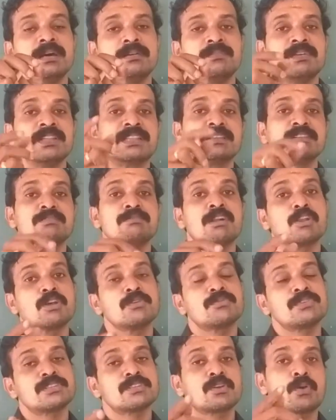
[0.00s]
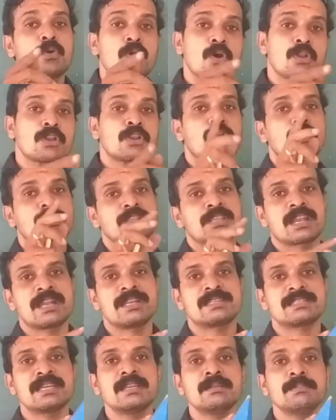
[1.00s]
with one of its corner on the
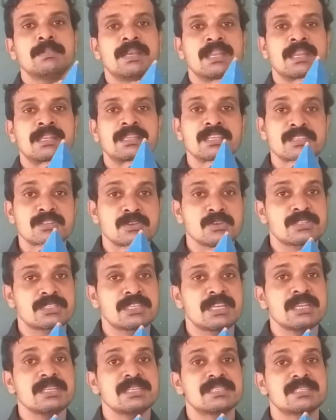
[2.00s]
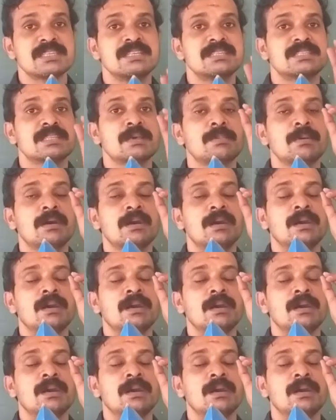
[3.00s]
right side, but in this question, since the